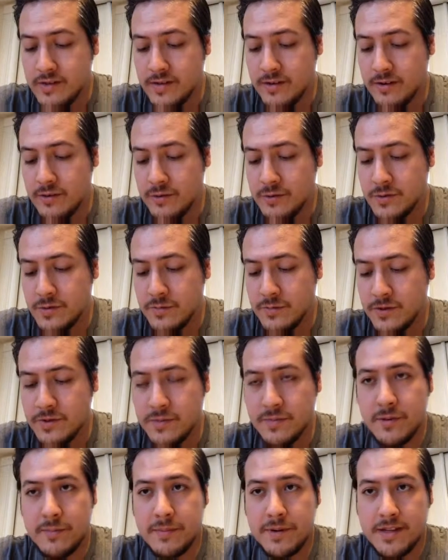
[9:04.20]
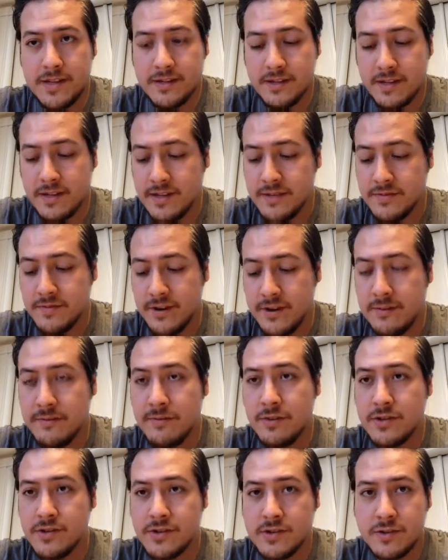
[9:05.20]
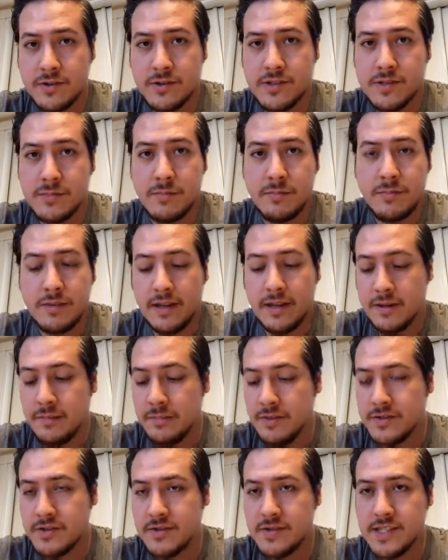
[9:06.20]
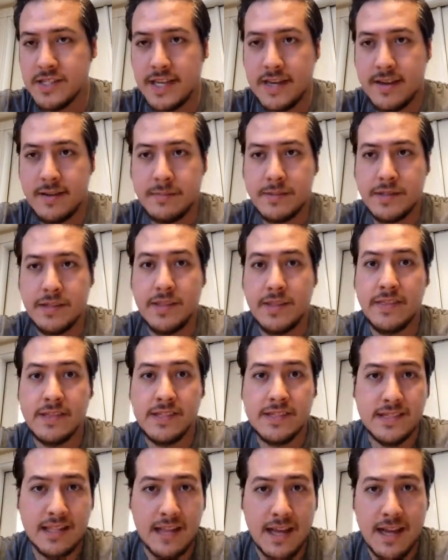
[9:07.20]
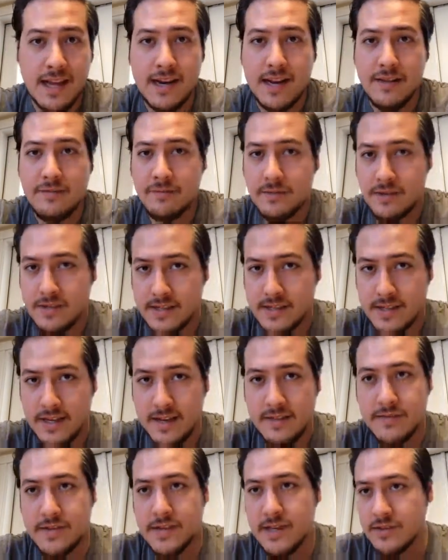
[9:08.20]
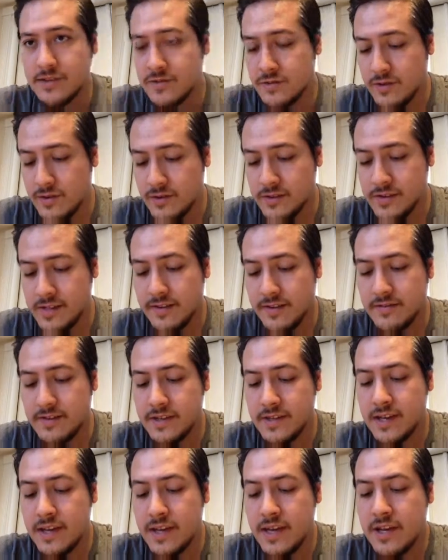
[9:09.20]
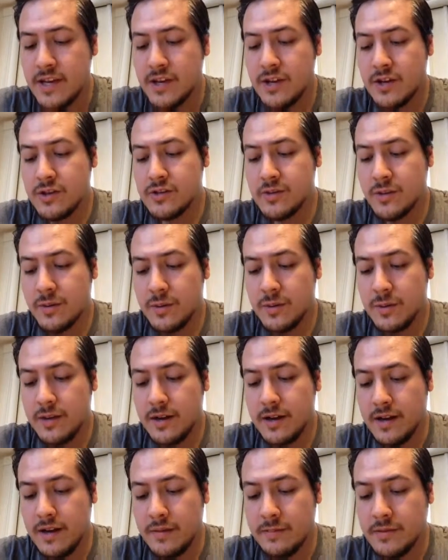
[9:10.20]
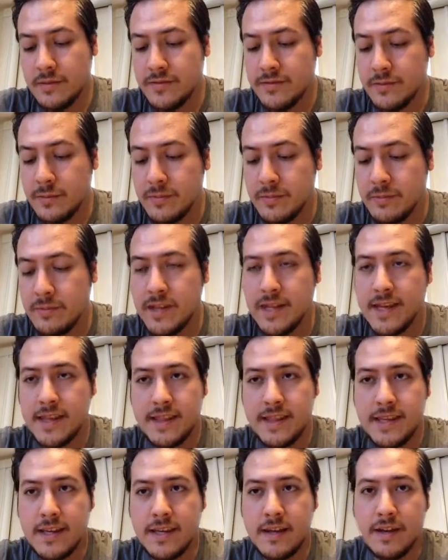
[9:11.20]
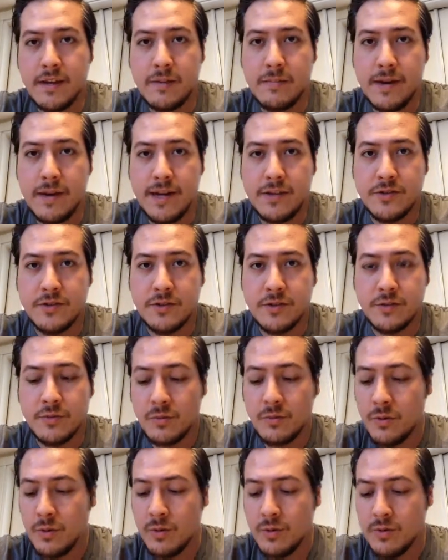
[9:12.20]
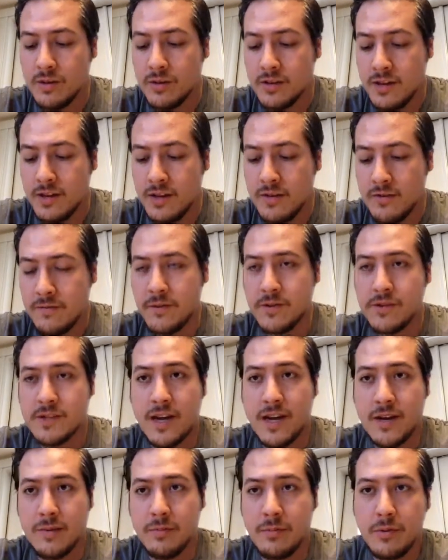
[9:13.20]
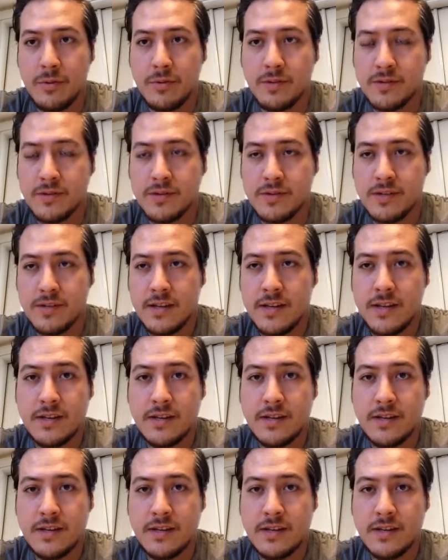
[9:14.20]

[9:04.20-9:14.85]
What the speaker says: I don't know too much about, but I saw that he's very versatile. He's played a bunch of snaps in the slot, at free safety, at strong safety. So I believe he'll be playing the Honey Badger role for Todd Bowles.